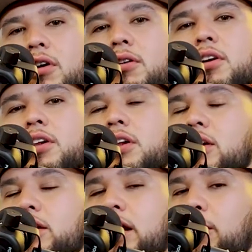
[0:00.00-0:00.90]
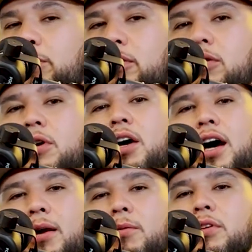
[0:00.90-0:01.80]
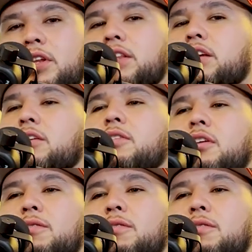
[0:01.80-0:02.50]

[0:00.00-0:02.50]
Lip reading: could help you. I really think you need